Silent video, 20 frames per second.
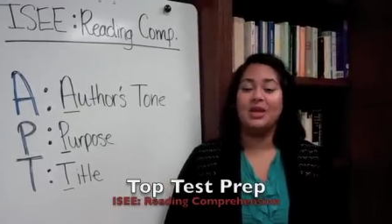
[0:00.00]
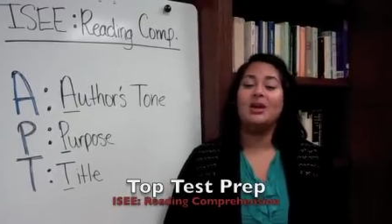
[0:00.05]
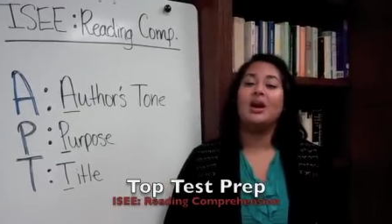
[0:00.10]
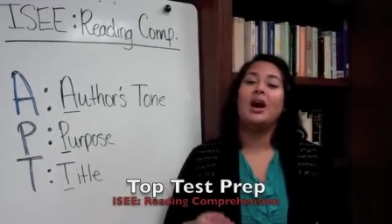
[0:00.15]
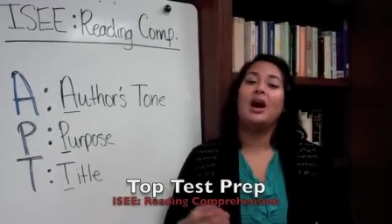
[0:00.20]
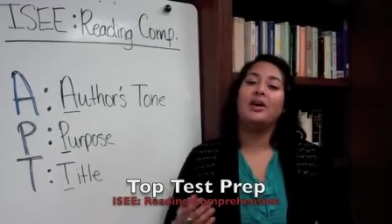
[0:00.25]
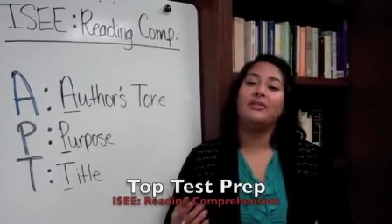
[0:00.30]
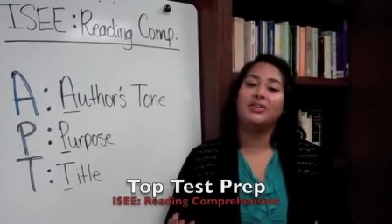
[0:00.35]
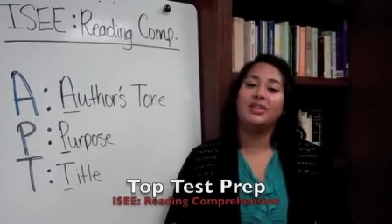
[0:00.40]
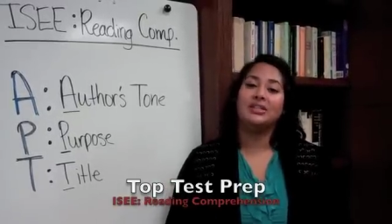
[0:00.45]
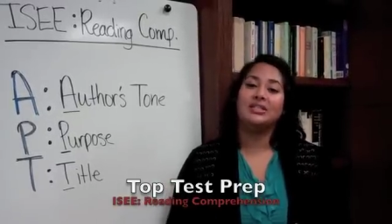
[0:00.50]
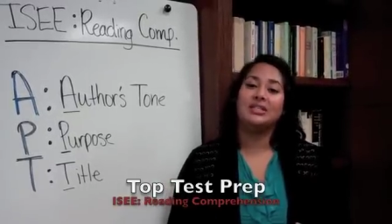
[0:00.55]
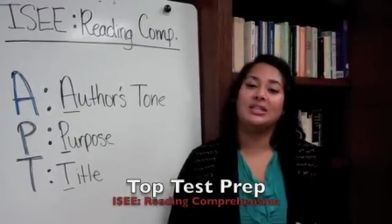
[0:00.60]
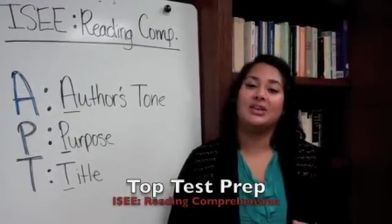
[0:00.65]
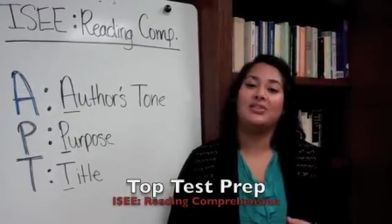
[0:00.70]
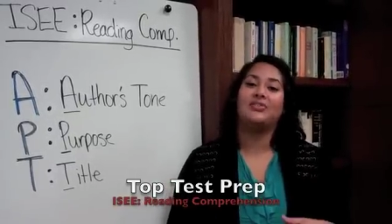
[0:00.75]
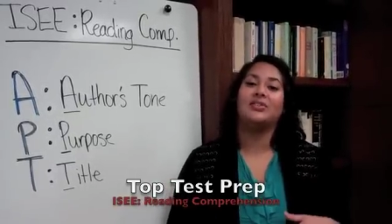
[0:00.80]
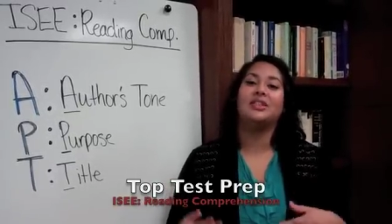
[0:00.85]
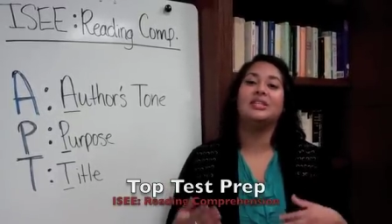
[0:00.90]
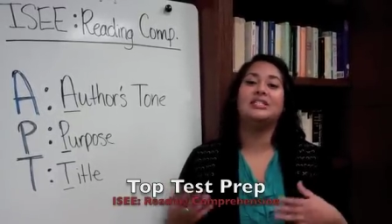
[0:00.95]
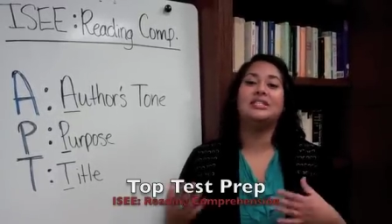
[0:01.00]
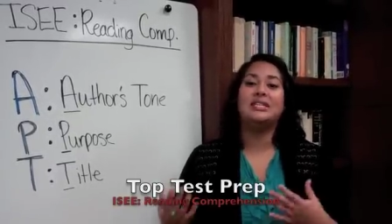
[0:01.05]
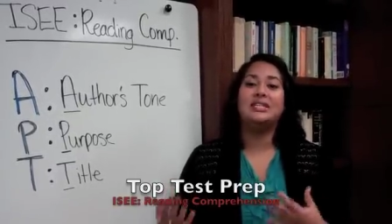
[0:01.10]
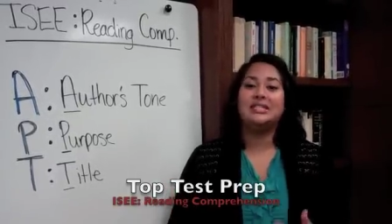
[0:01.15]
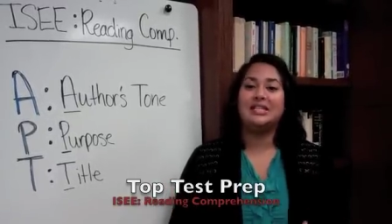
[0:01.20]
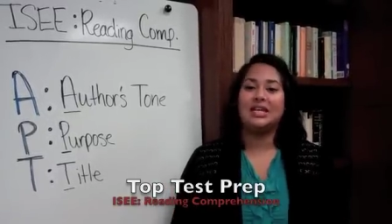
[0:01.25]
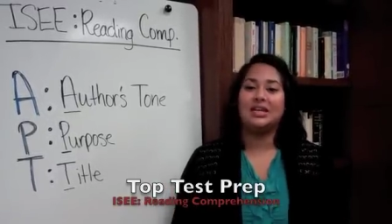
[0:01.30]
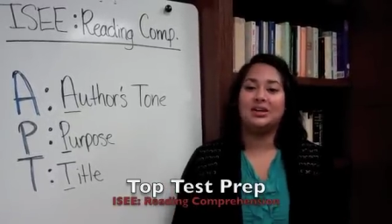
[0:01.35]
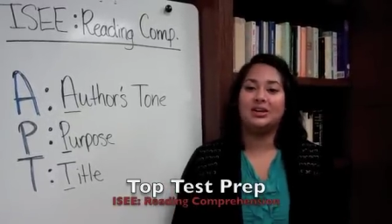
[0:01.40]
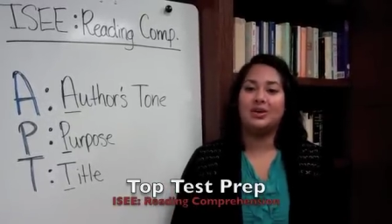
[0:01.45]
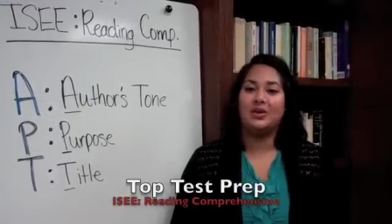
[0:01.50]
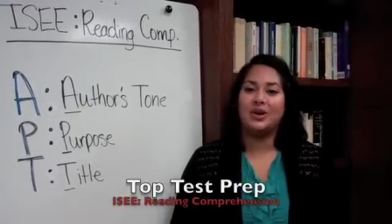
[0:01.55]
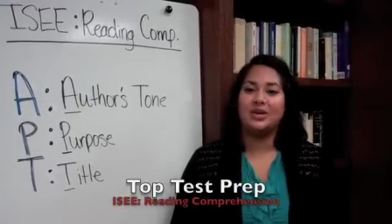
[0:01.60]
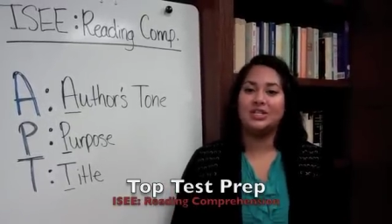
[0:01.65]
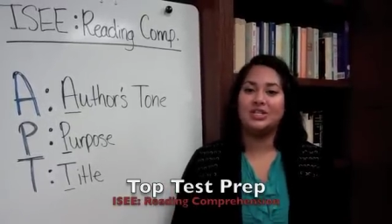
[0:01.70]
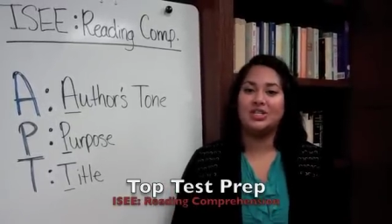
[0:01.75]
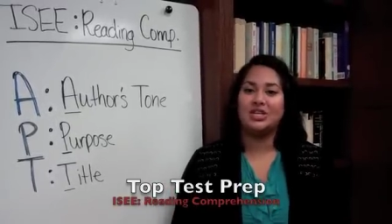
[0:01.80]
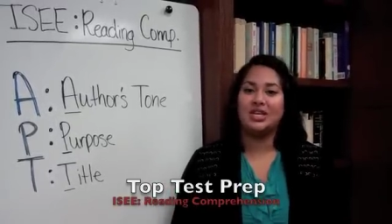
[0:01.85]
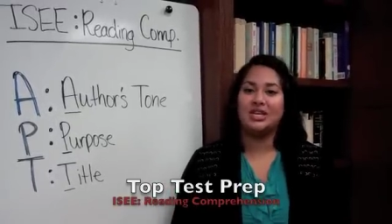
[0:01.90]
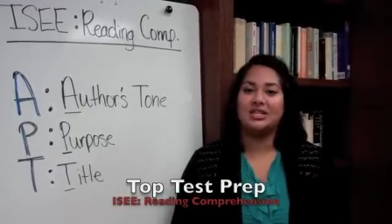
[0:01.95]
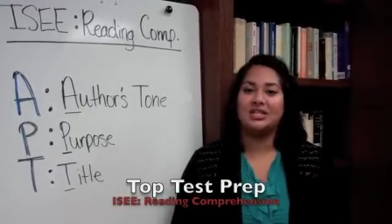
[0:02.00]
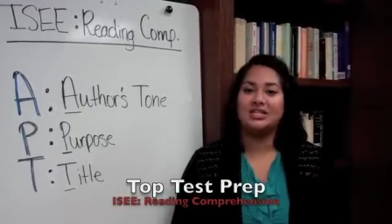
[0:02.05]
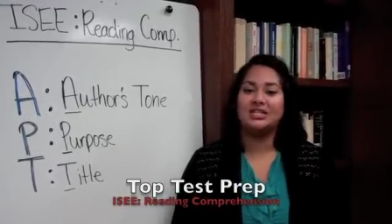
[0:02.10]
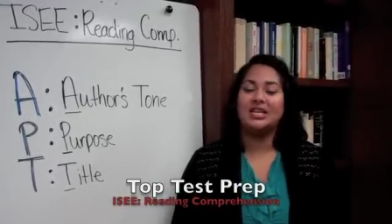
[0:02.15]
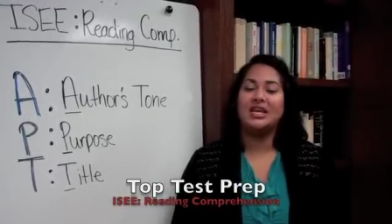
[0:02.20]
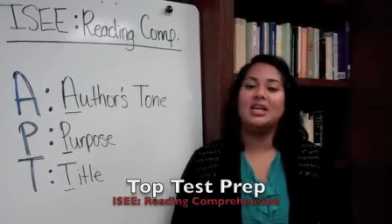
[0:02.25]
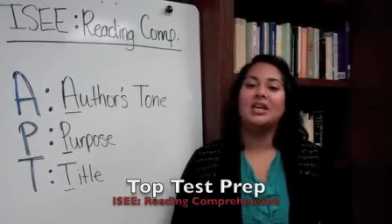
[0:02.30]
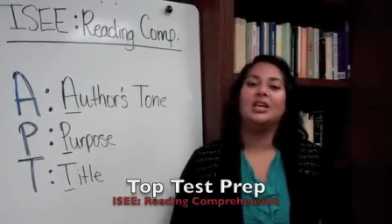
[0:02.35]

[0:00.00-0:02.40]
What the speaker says: Obviously, for the detailed questions,